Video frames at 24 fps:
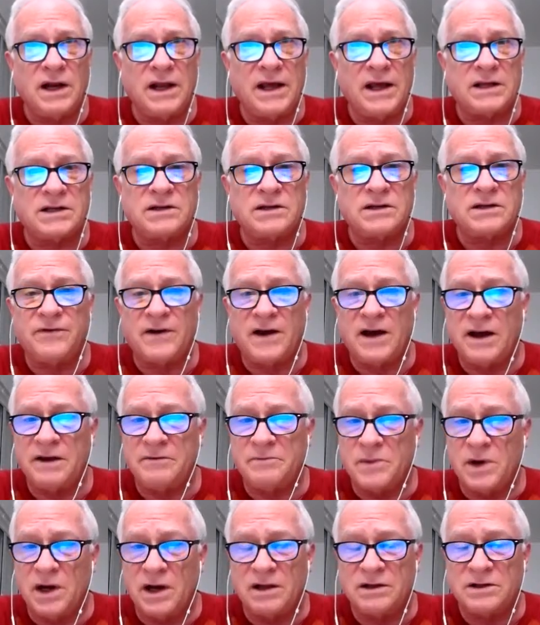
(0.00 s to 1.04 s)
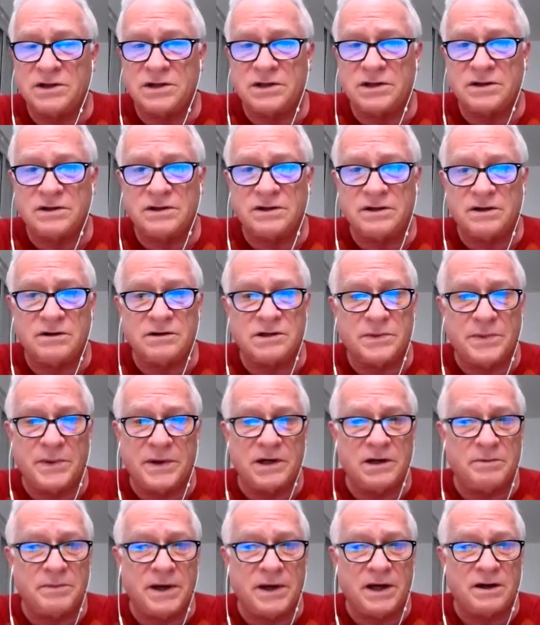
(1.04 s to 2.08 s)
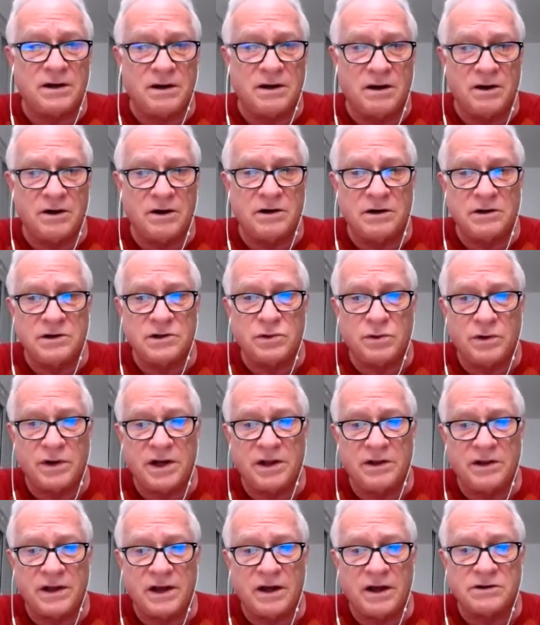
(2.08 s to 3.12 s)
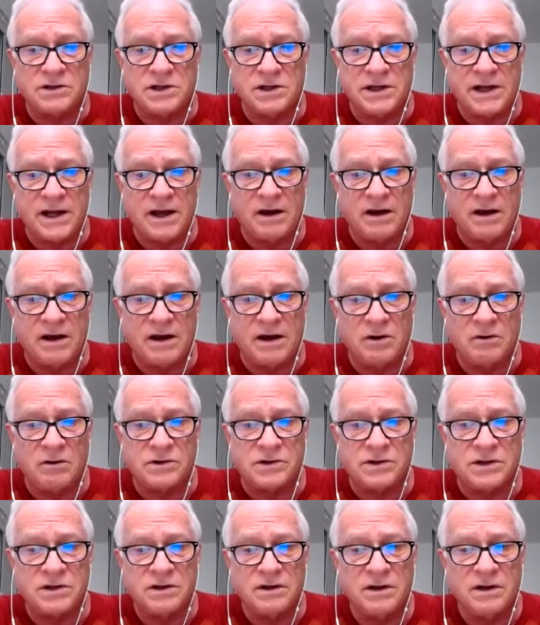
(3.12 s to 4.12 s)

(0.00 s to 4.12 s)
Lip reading: last 5 months, there's been about 120,000 downloads.